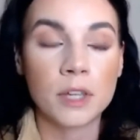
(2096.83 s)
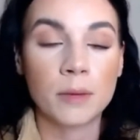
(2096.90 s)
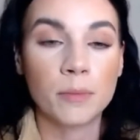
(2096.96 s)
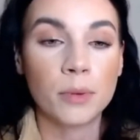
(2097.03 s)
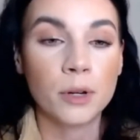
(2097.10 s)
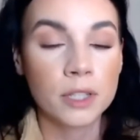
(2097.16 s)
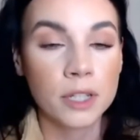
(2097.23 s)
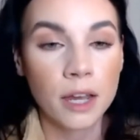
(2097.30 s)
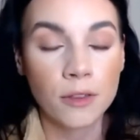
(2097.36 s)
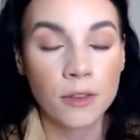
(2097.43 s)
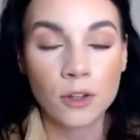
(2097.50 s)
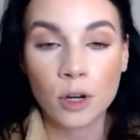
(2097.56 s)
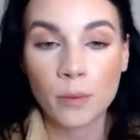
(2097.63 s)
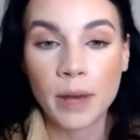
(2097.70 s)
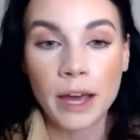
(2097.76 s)
and put together
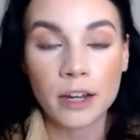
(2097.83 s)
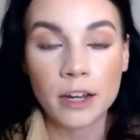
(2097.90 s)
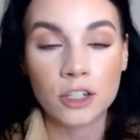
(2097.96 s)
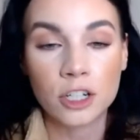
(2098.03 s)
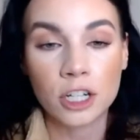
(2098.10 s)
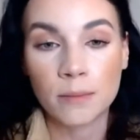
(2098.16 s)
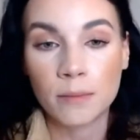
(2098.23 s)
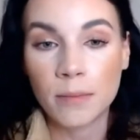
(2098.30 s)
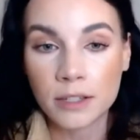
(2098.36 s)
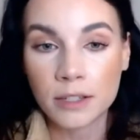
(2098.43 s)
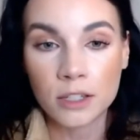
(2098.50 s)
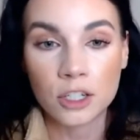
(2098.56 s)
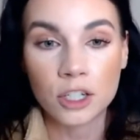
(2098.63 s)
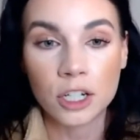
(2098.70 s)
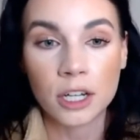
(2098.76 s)
your packaging and
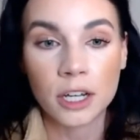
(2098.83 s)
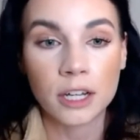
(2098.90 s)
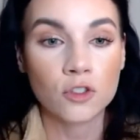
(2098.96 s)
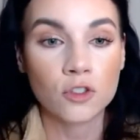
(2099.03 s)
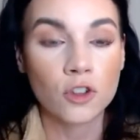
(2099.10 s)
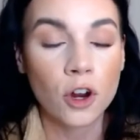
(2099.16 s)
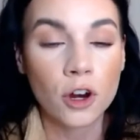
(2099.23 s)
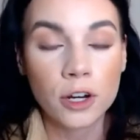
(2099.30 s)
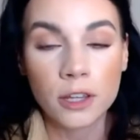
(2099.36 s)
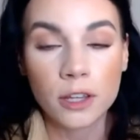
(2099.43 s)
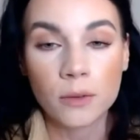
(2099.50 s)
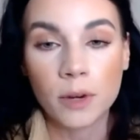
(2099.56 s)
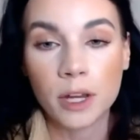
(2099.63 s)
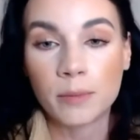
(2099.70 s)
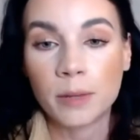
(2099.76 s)
messaging and targeting
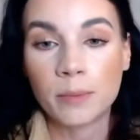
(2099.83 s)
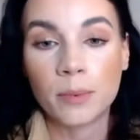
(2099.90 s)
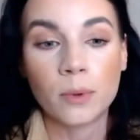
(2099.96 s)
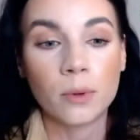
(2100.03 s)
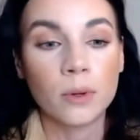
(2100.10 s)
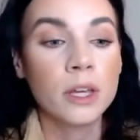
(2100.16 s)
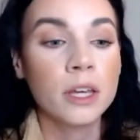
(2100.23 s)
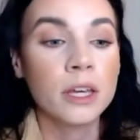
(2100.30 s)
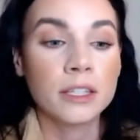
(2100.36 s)
the right people